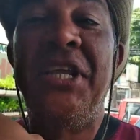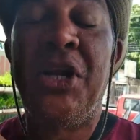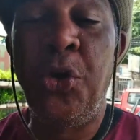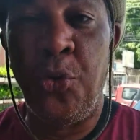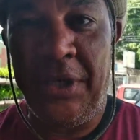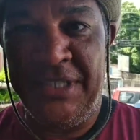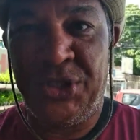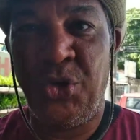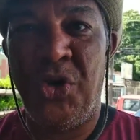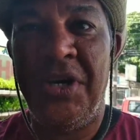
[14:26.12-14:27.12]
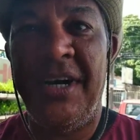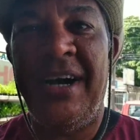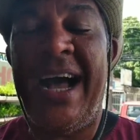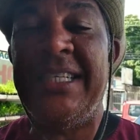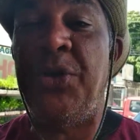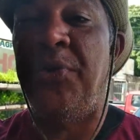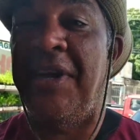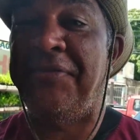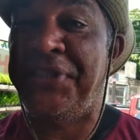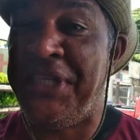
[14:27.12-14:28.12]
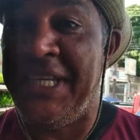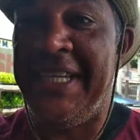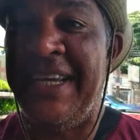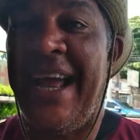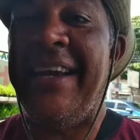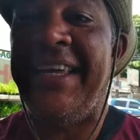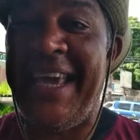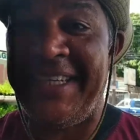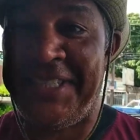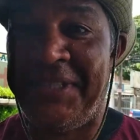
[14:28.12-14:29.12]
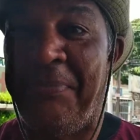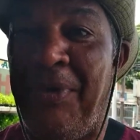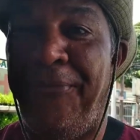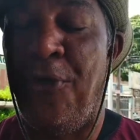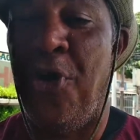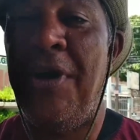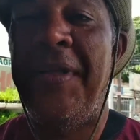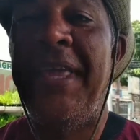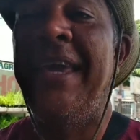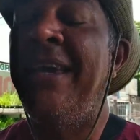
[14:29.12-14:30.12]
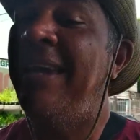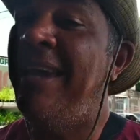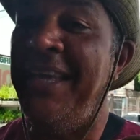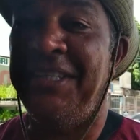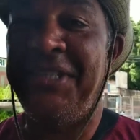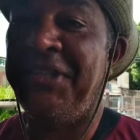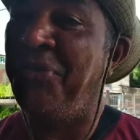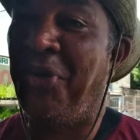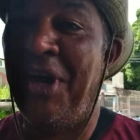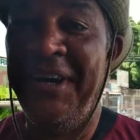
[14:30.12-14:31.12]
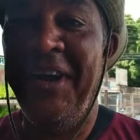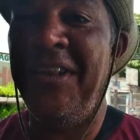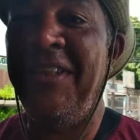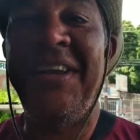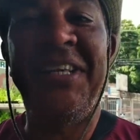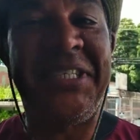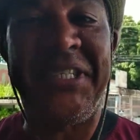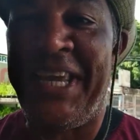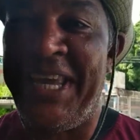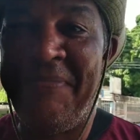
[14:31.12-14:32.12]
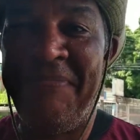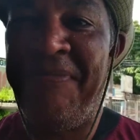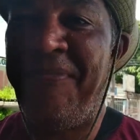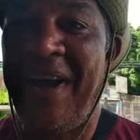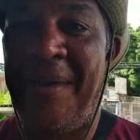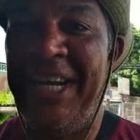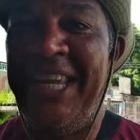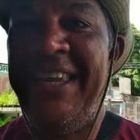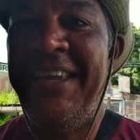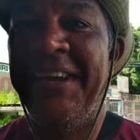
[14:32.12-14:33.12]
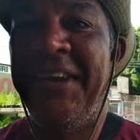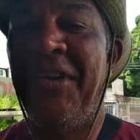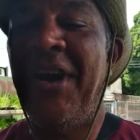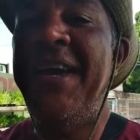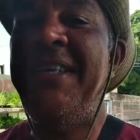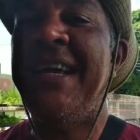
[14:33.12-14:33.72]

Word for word: the in store, as you would have seen and guessed before. It's run under the same family, right?